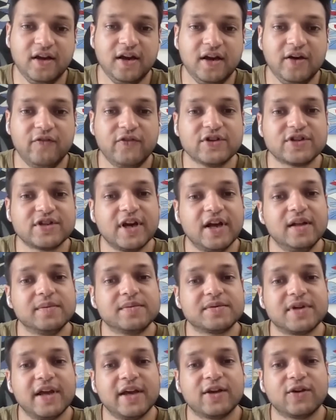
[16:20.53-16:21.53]
which
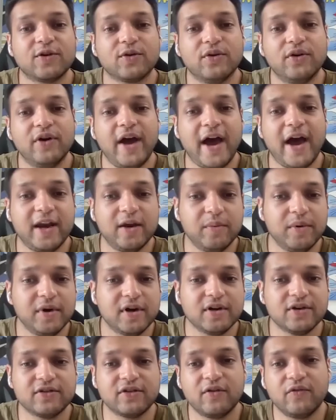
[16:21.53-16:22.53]
helps
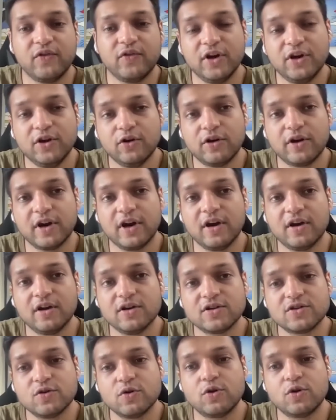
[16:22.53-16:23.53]
animators and video
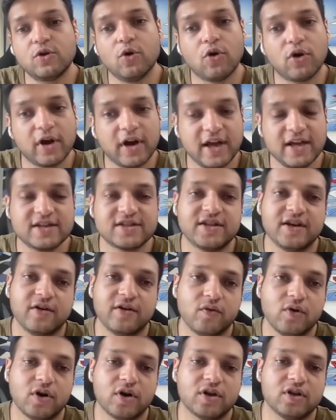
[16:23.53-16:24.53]
creators to tokenize
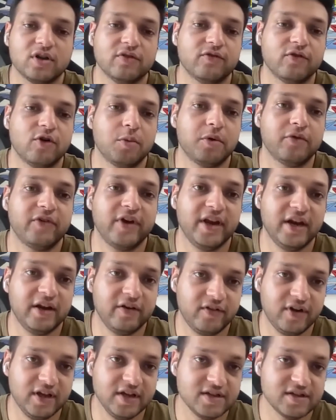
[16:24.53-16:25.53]
their work in the form of
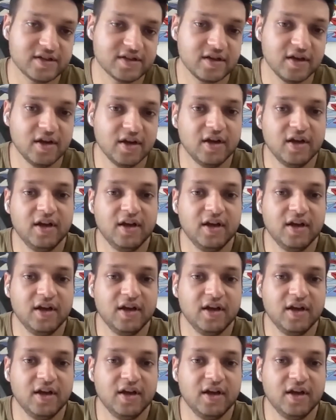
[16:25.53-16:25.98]
NFTs.